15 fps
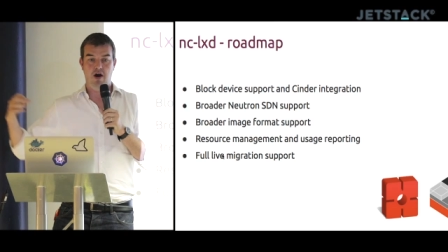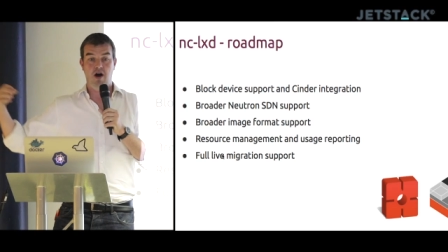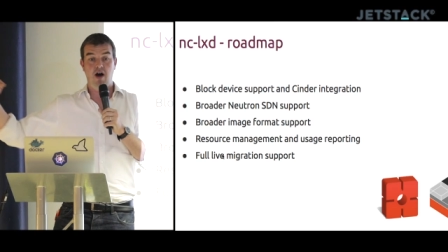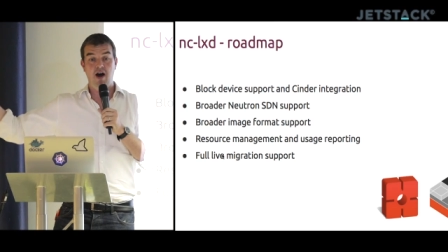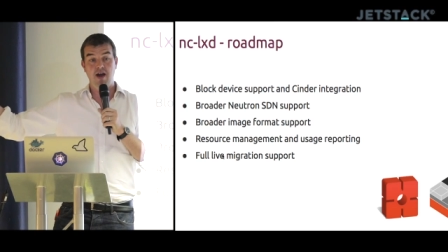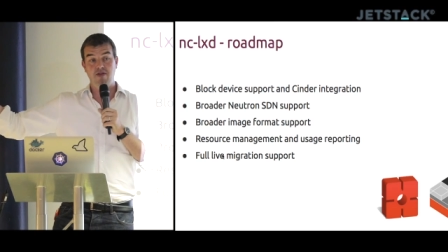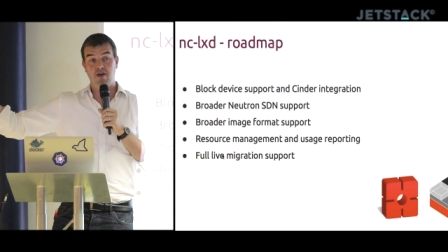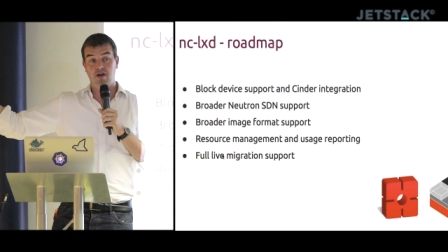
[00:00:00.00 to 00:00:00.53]
are
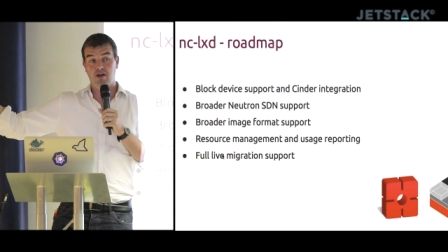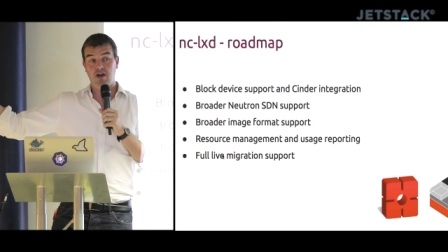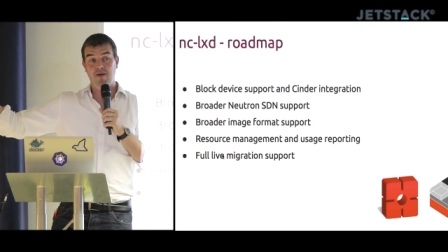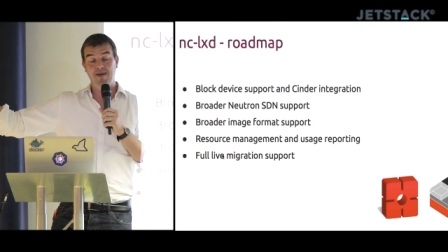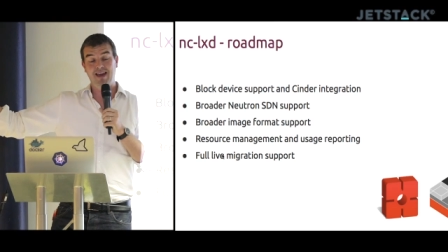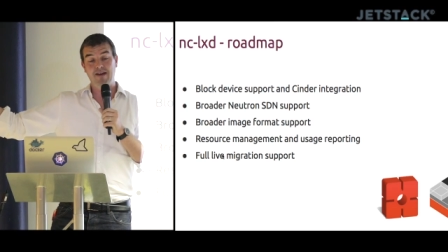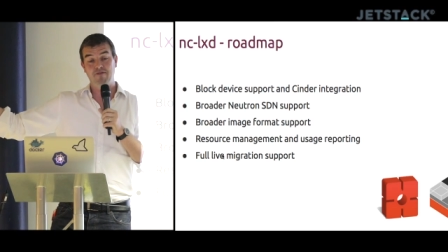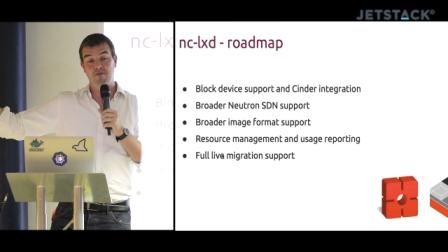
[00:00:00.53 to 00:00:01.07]
either
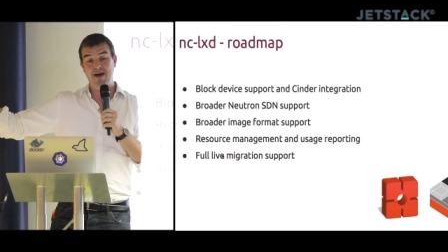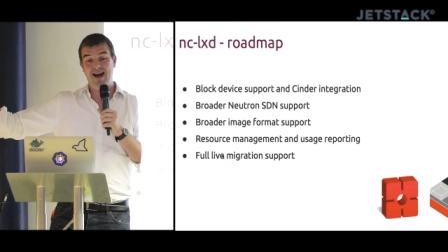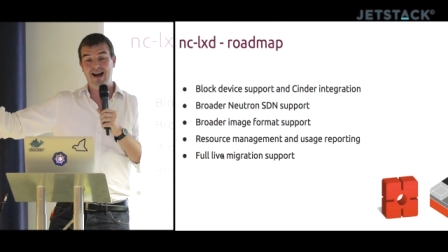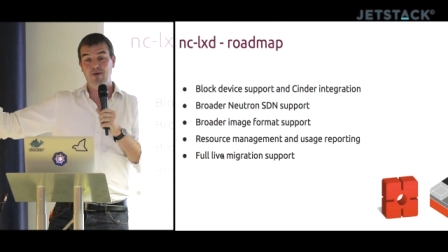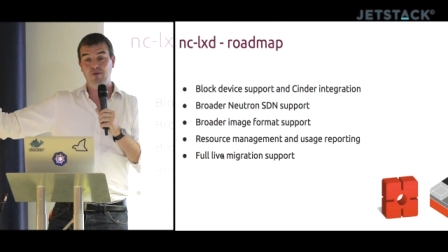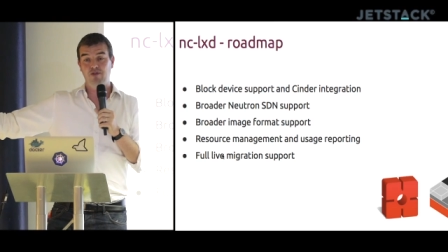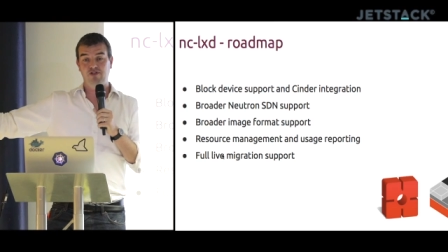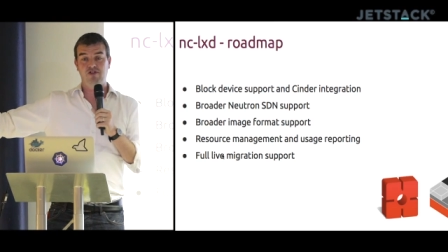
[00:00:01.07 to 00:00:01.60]
coming from
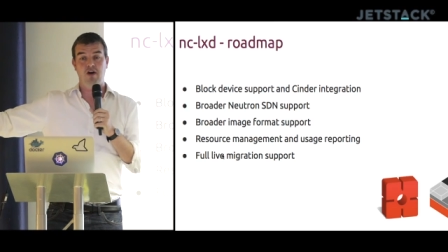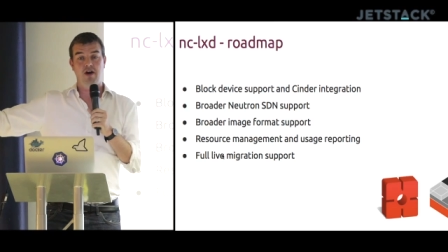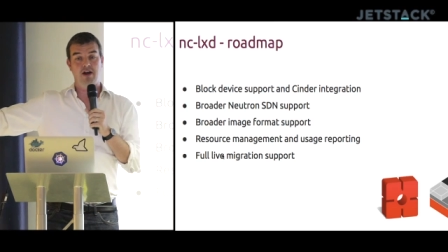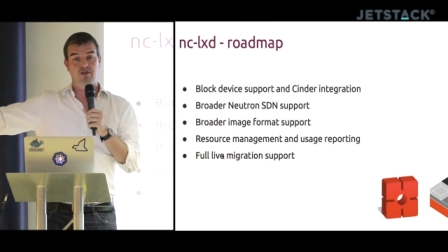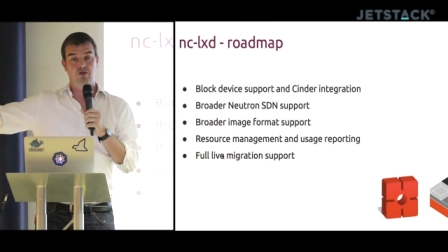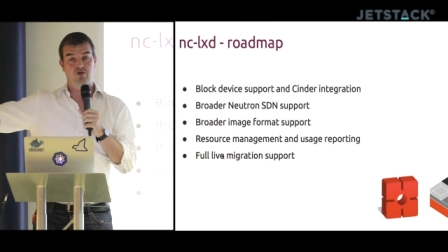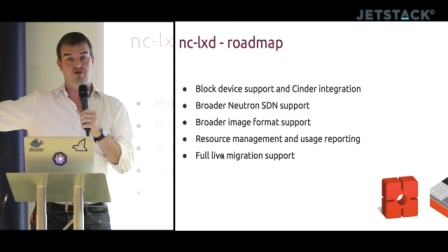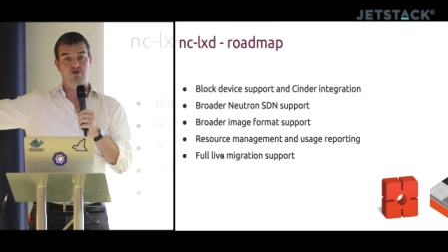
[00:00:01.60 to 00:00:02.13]

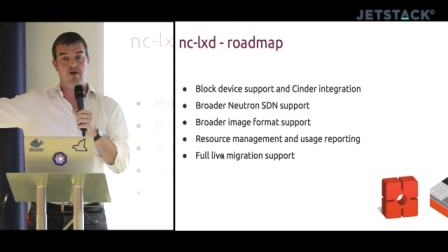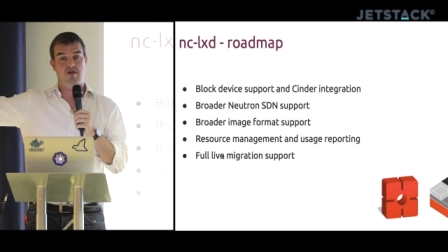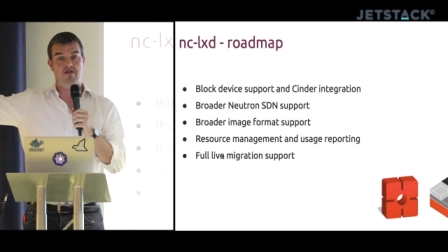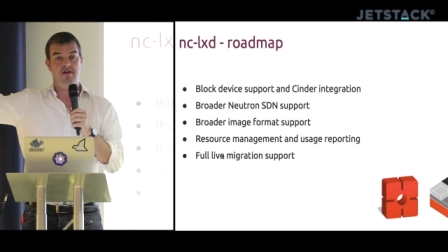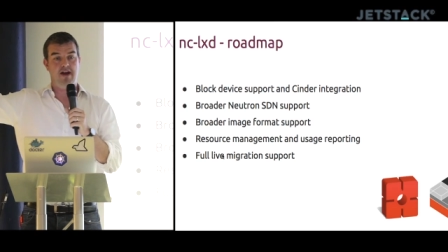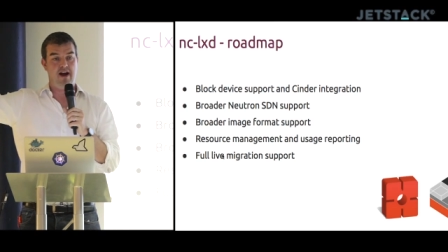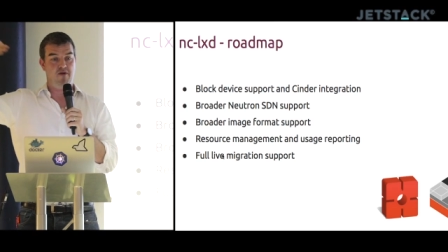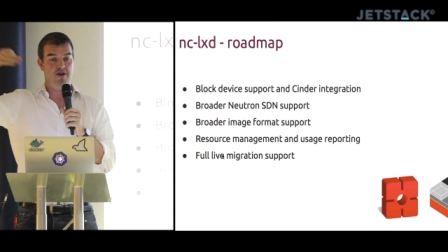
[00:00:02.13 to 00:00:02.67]
outside your
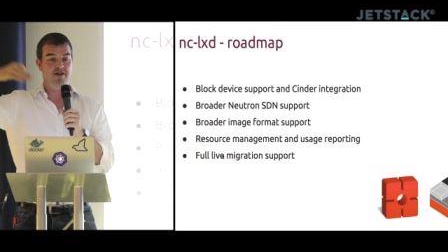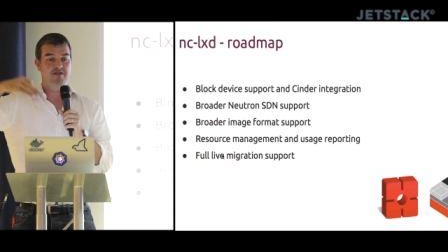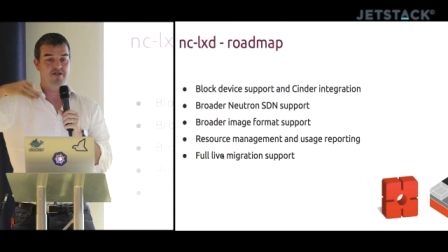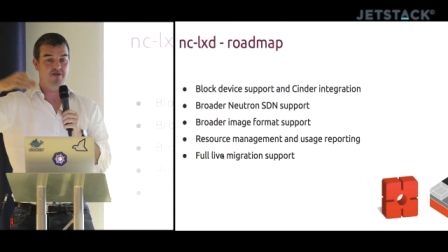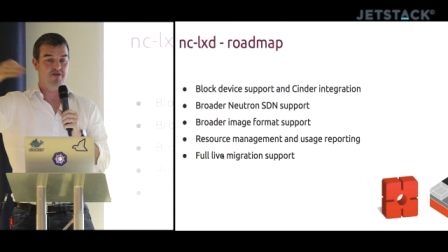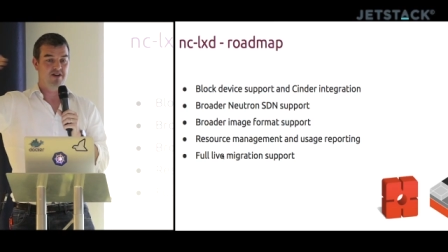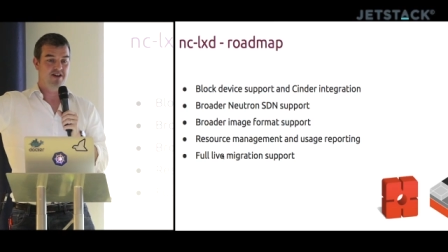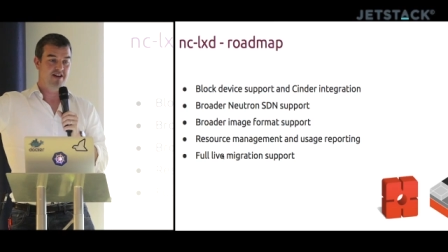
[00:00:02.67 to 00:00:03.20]
trusted area,
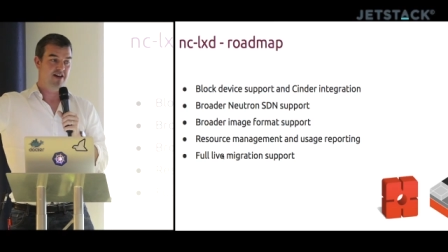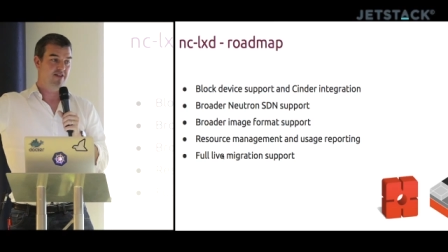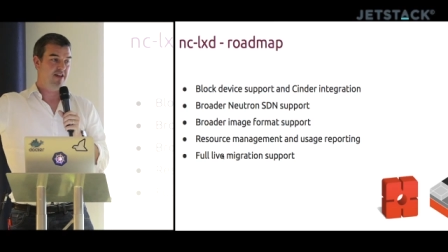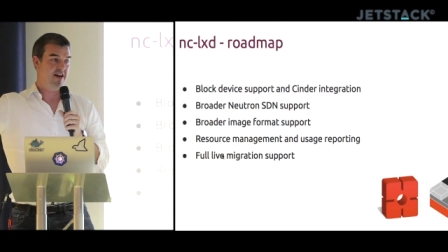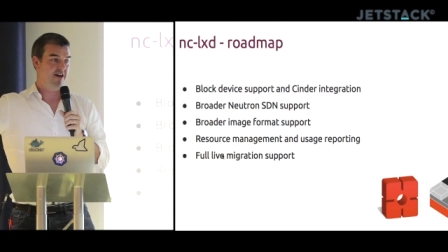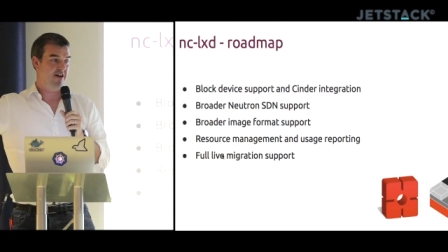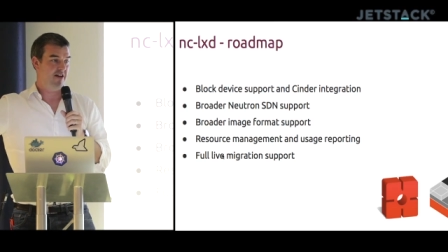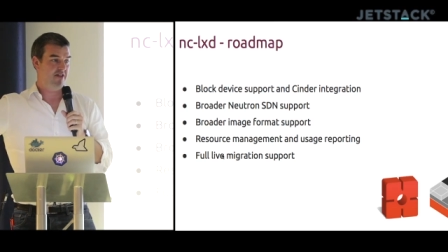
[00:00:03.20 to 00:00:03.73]
so
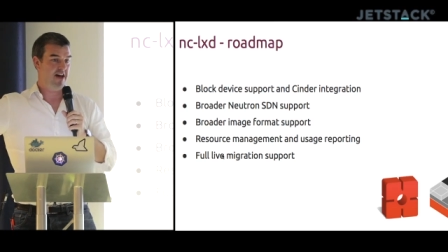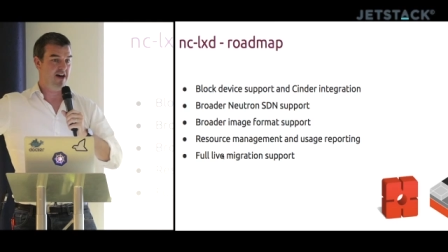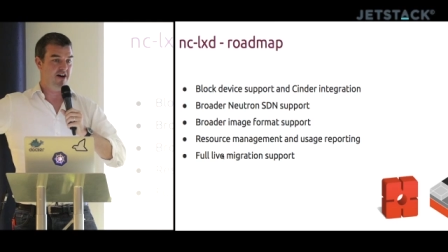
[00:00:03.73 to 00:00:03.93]
they are